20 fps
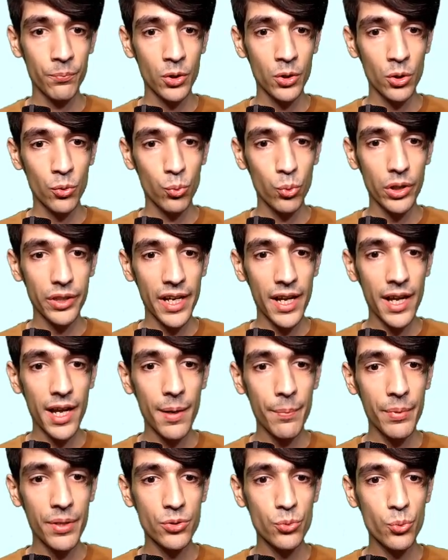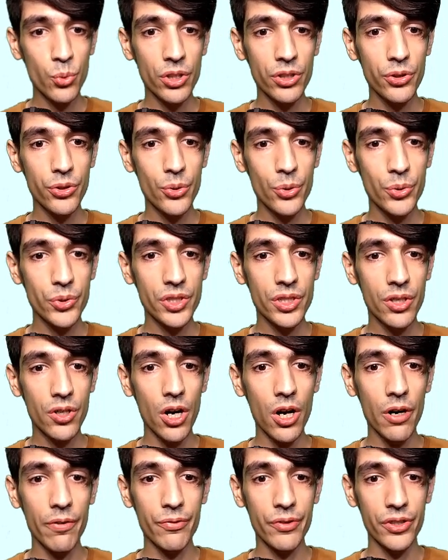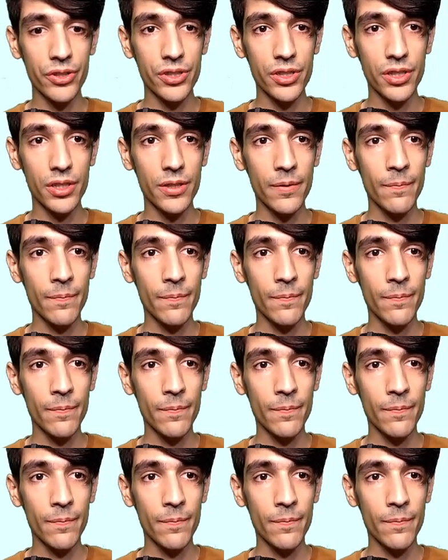What happens when user hovers it?